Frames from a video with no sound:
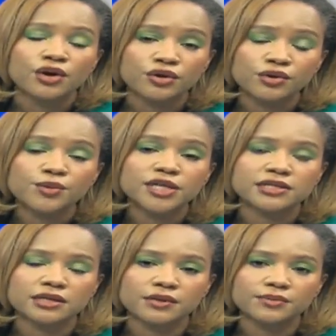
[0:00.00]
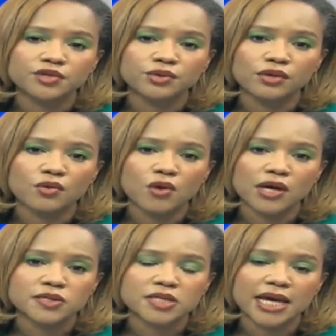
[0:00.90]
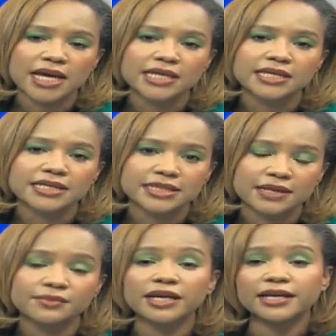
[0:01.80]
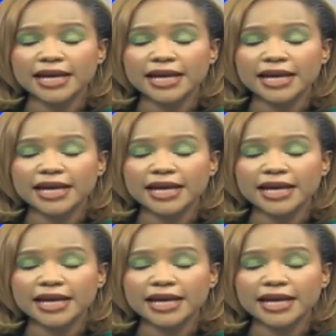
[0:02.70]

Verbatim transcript: could worsen between August and December and